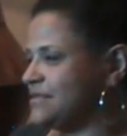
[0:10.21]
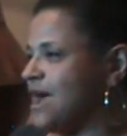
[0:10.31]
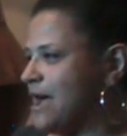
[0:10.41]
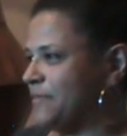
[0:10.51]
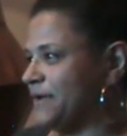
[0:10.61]

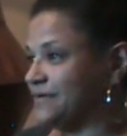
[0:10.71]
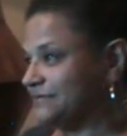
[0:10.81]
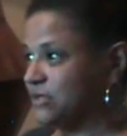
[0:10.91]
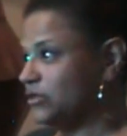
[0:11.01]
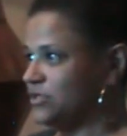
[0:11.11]
topic. I
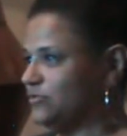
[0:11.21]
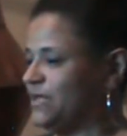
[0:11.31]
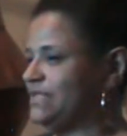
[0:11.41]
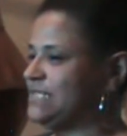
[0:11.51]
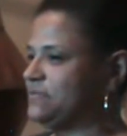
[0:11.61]
couldn't
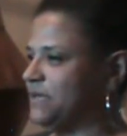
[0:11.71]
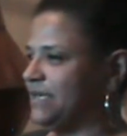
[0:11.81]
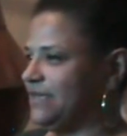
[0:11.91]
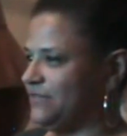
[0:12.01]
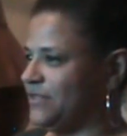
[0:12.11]
wait to
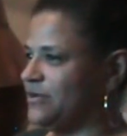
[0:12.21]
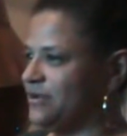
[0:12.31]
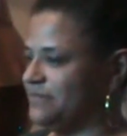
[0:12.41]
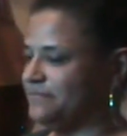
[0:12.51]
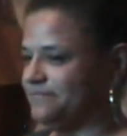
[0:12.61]
speak, even though
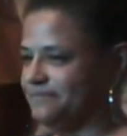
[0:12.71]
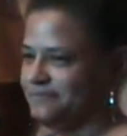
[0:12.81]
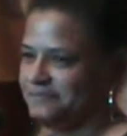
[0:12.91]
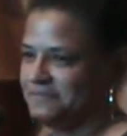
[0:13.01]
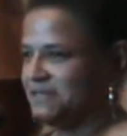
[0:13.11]
I'm
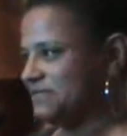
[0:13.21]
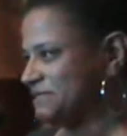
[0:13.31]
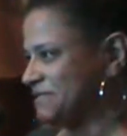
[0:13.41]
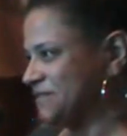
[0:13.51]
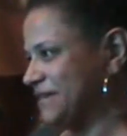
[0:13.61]

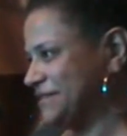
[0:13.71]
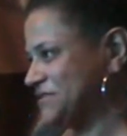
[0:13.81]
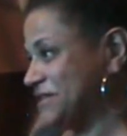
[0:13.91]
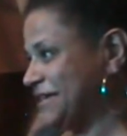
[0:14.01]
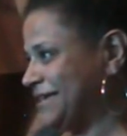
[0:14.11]
still kind of
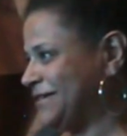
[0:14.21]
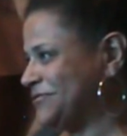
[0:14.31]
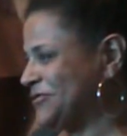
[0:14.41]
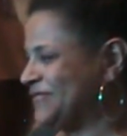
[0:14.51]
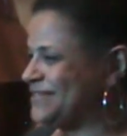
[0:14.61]
shaky and
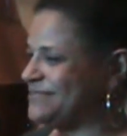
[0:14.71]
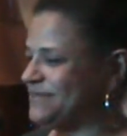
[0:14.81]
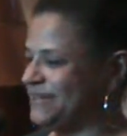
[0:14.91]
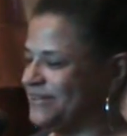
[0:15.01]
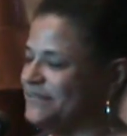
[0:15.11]
nervous up
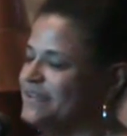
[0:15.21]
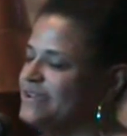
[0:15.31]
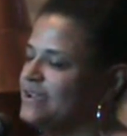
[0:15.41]
here.